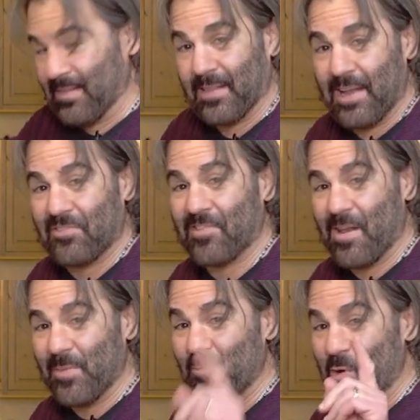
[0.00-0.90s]
Ladies and
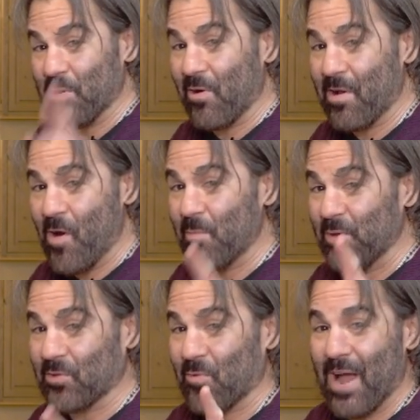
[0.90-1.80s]
gentlemen, when you're at home,
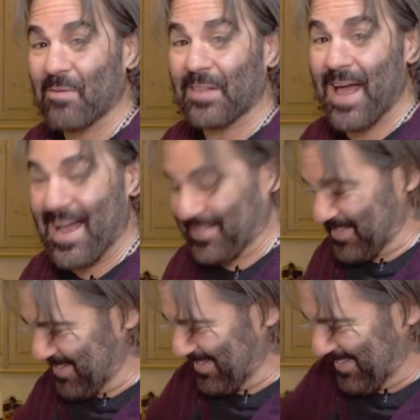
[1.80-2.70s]
use a round glass.